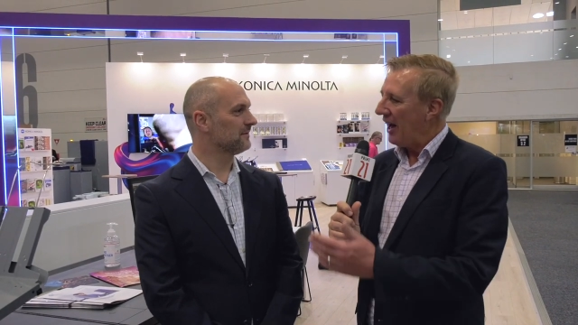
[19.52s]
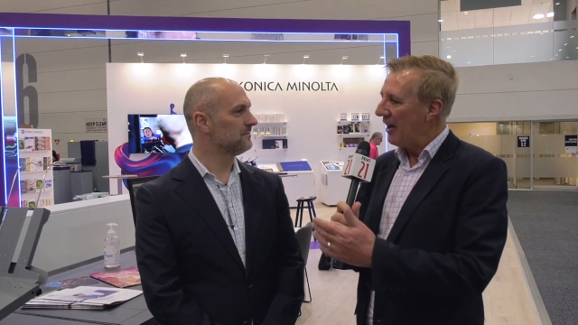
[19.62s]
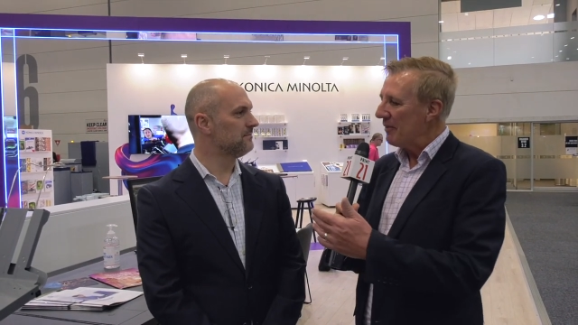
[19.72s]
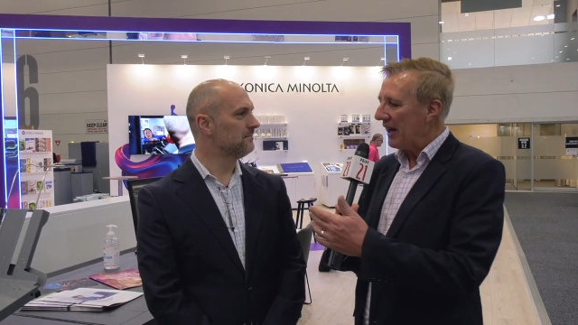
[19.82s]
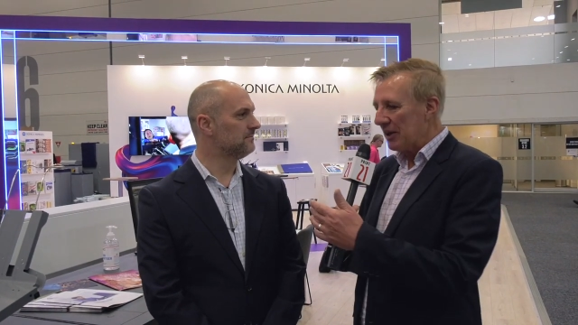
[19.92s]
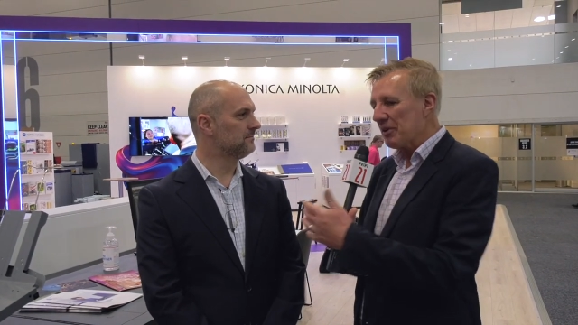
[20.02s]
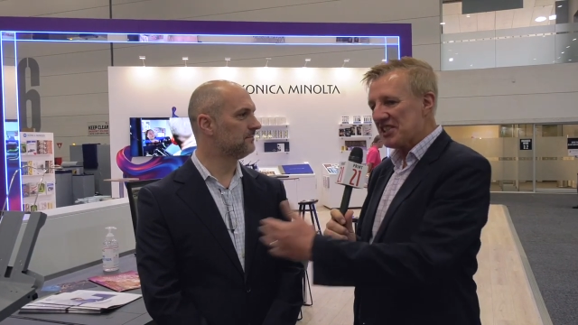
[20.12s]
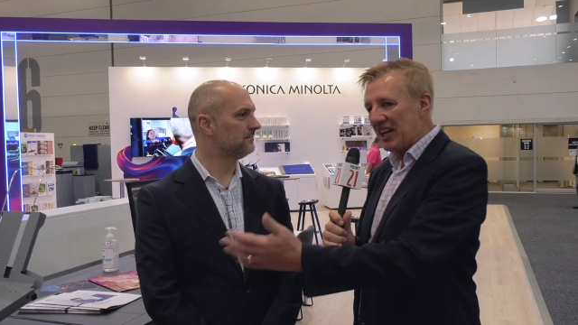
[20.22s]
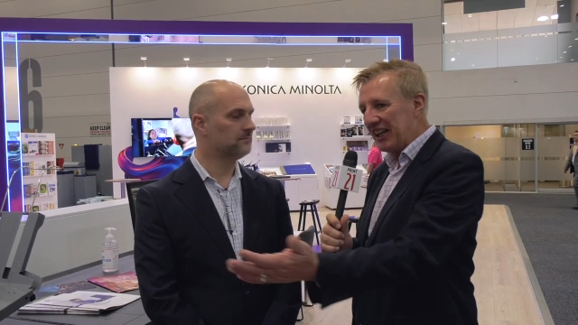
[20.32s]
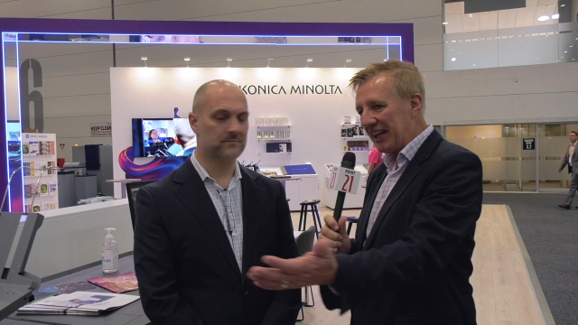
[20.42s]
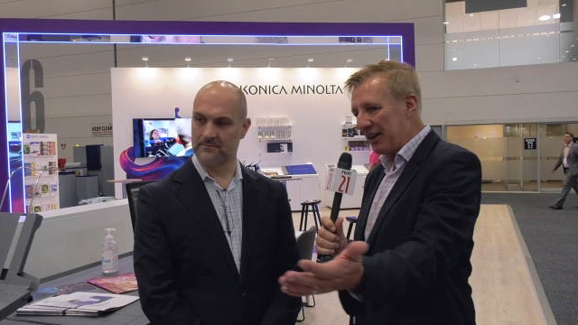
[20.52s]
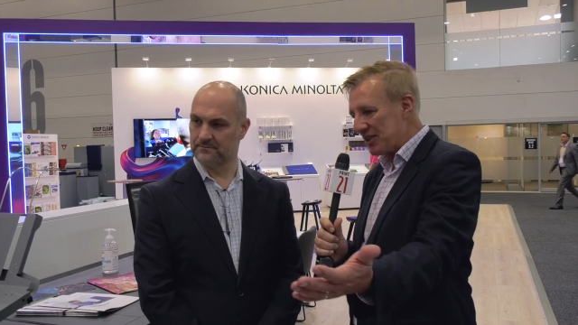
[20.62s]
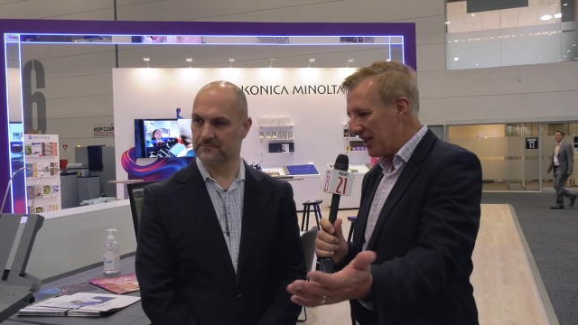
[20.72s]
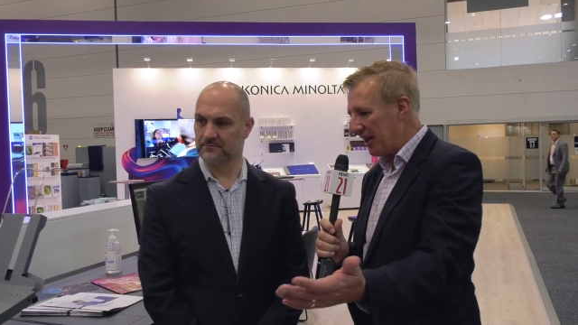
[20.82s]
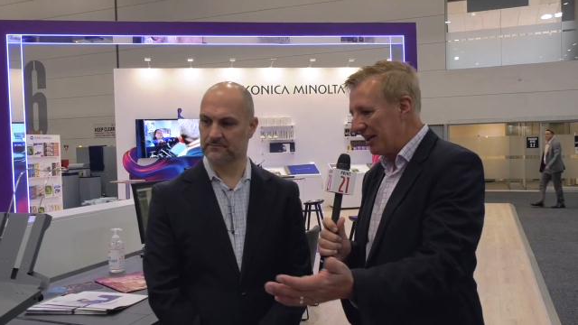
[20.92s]
Speaker 1: Um, Andy, we're standing
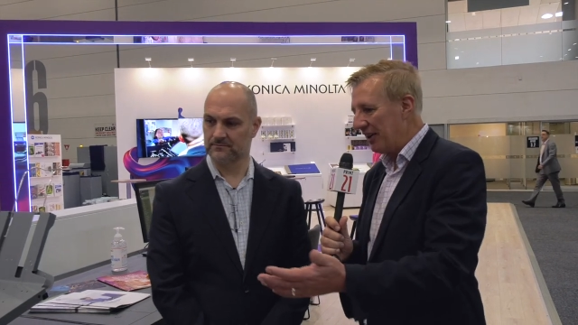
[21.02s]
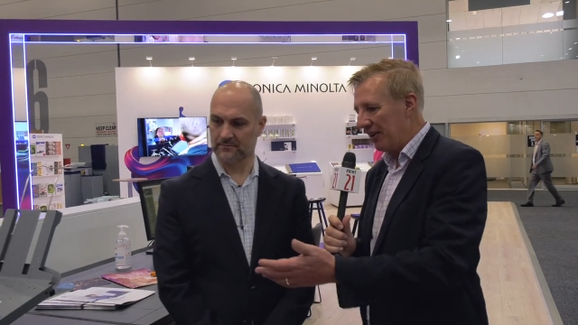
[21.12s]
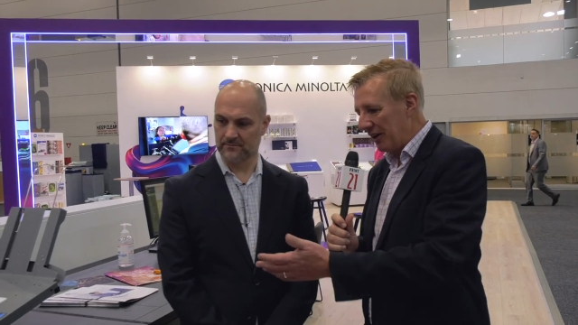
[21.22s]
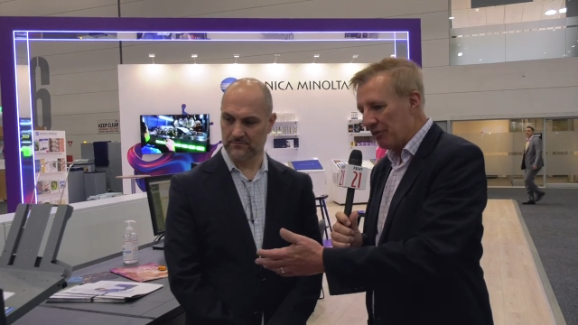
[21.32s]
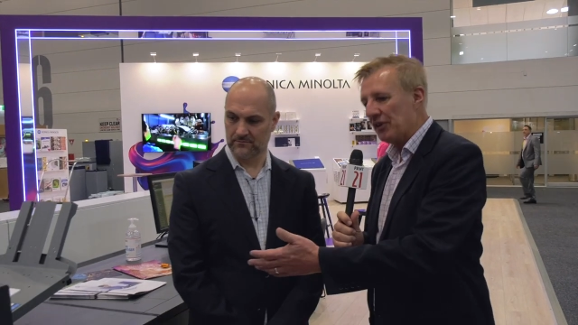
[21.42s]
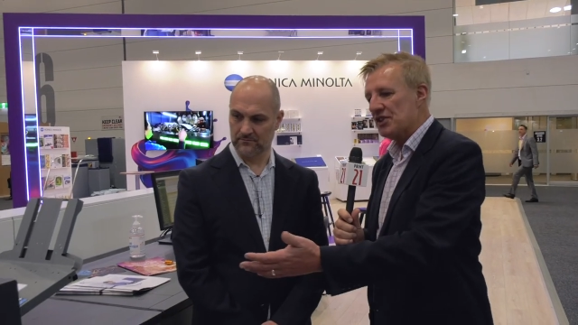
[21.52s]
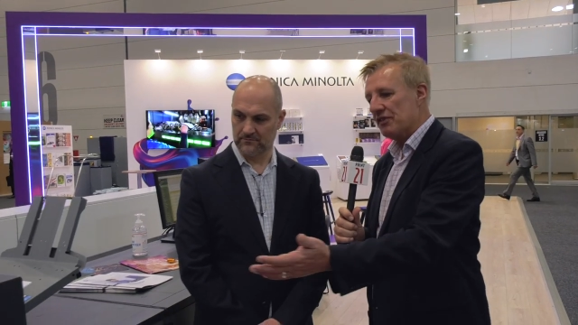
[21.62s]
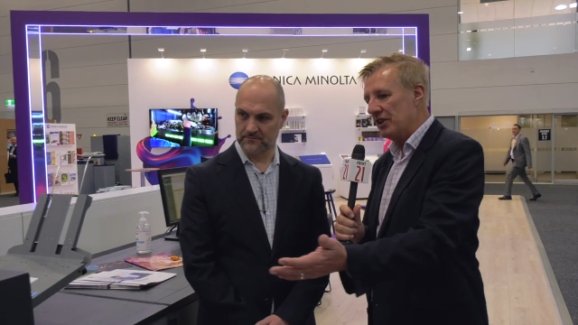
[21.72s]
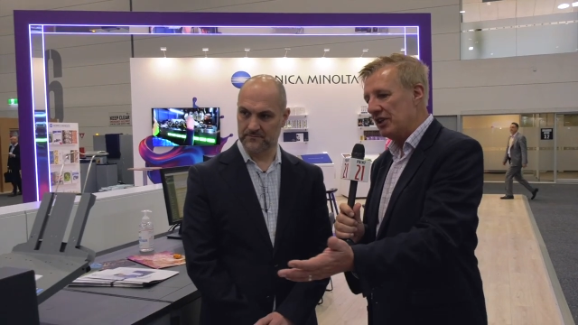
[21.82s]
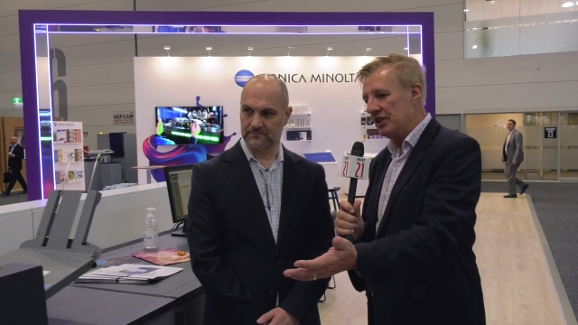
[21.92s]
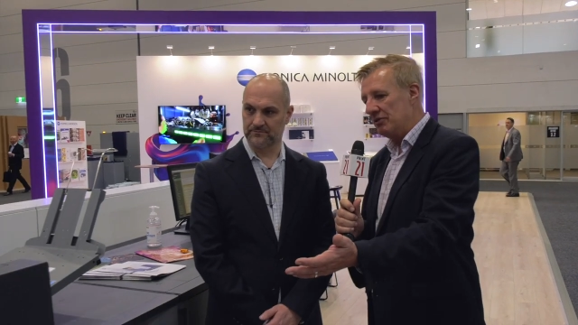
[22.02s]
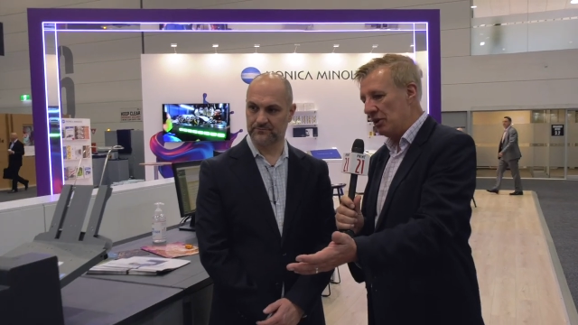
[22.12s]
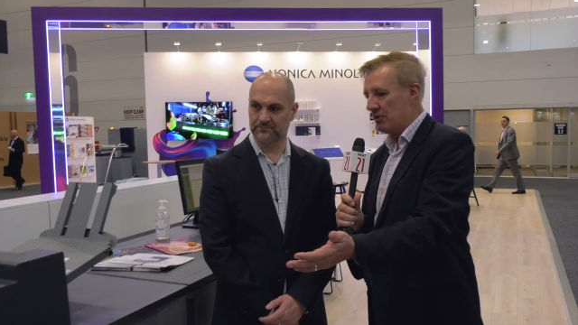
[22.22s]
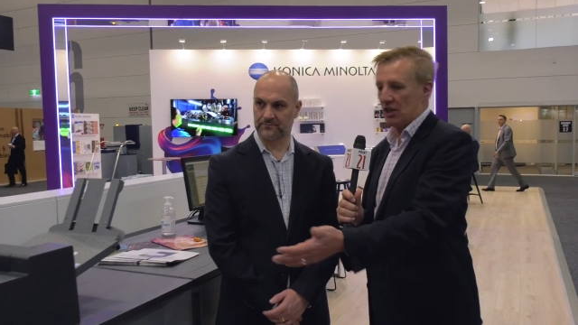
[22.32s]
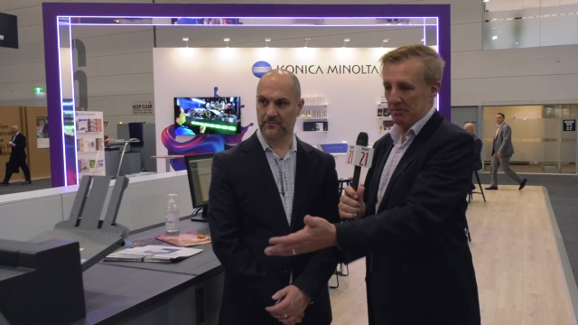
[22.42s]
outside uh, in front of the new
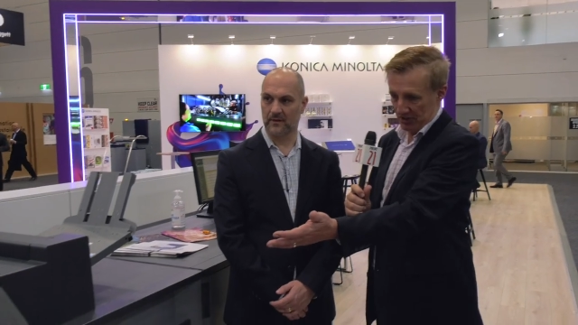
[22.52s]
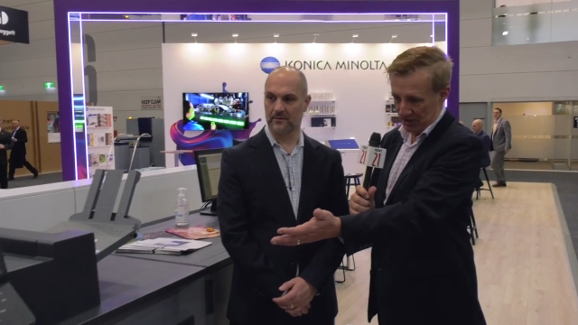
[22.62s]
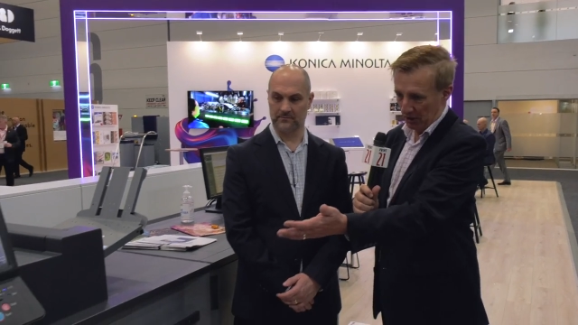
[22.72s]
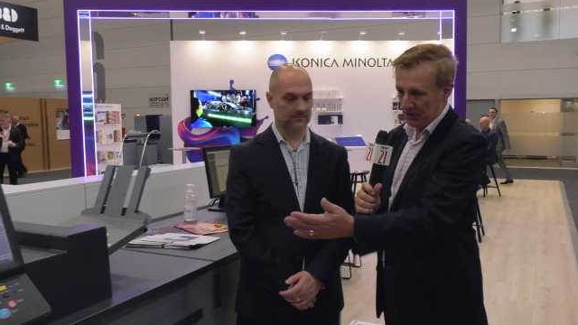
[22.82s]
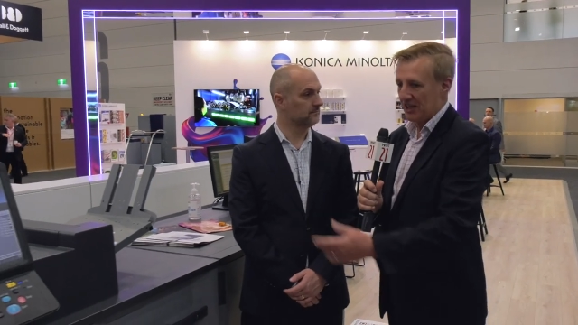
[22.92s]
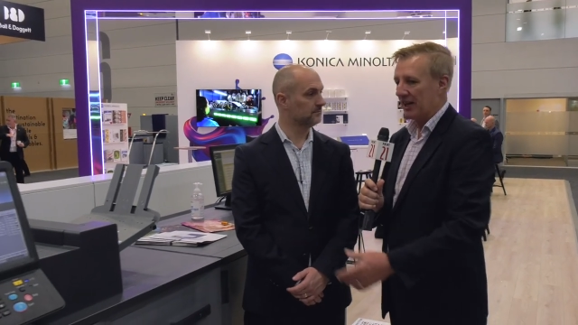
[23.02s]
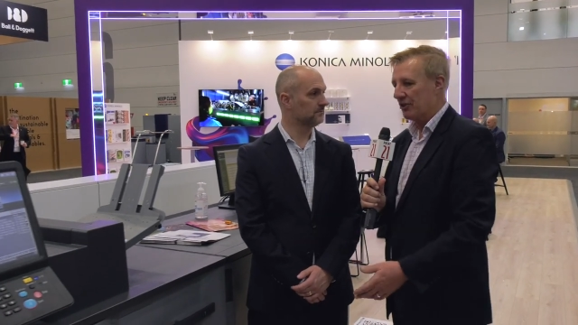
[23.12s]
machine, sold sign.